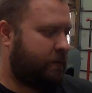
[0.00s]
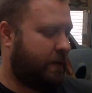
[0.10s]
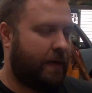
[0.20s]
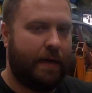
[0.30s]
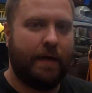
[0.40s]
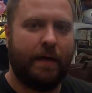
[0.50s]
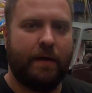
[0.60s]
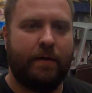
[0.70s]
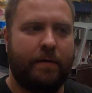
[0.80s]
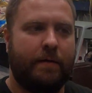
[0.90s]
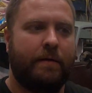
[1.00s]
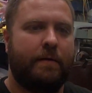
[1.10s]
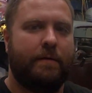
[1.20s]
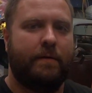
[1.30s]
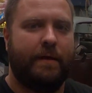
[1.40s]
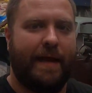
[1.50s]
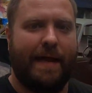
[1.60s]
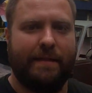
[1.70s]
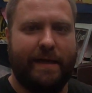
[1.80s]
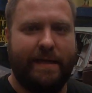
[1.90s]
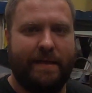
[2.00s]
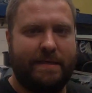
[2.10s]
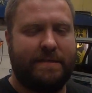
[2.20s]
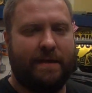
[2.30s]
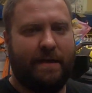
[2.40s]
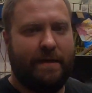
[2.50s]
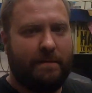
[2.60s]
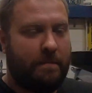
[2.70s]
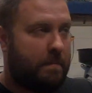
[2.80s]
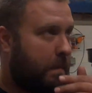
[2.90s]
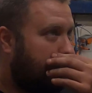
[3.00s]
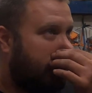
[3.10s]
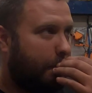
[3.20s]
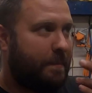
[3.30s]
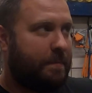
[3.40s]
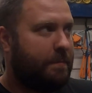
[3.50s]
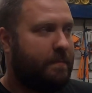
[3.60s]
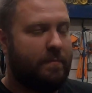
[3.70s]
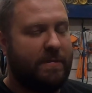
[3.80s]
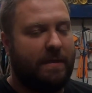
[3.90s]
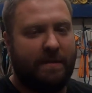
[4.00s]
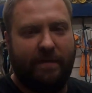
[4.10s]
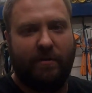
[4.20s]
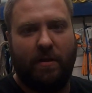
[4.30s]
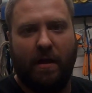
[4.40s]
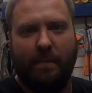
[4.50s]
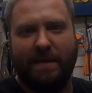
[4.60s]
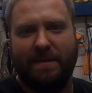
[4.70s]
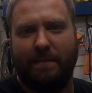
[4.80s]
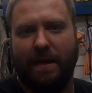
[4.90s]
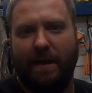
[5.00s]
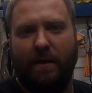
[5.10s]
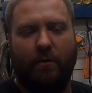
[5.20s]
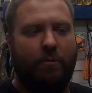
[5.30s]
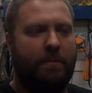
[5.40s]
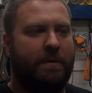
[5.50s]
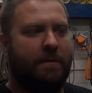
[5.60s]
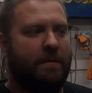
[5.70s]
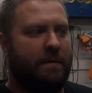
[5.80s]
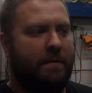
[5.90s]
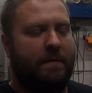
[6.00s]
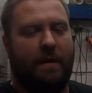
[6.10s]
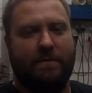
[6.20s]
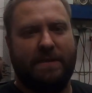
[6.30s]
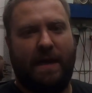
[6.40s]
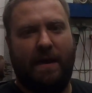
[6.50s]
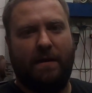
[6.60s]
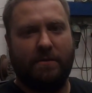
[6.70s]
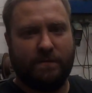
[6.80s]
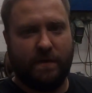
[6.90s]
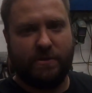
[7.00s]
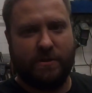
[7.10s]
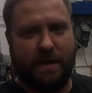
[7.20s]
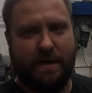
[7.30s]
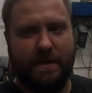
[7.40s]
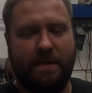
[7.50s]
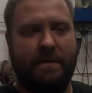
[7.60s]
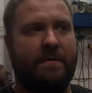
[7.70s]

It got late last night. It was like 11 o'clock by the time I got home. I was tired, I was frustrated.